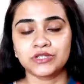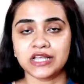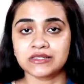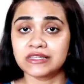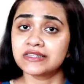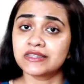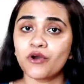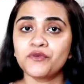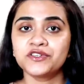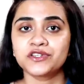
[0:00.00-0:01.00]
So that's the reason they
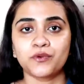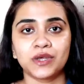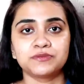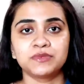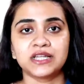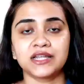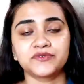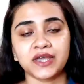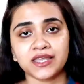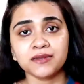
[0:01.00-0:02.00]
always request me that
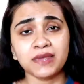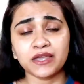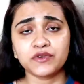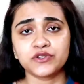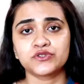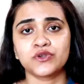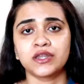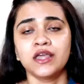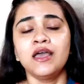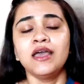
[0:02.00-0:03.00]
if I can make videos
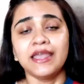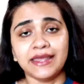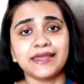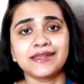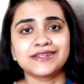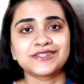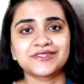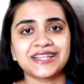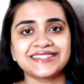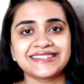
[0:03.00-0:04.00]
on in English.
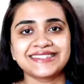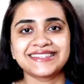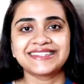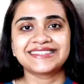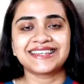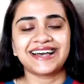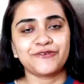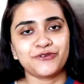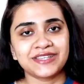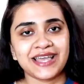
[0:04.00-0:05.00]
So that's the reason it's
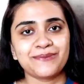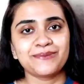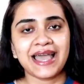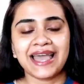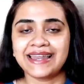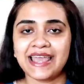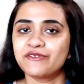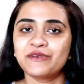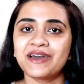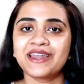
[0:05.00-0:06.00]
uh, for them and
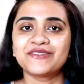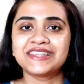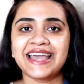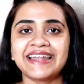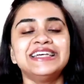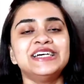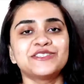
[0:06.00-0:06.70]
everyone out there.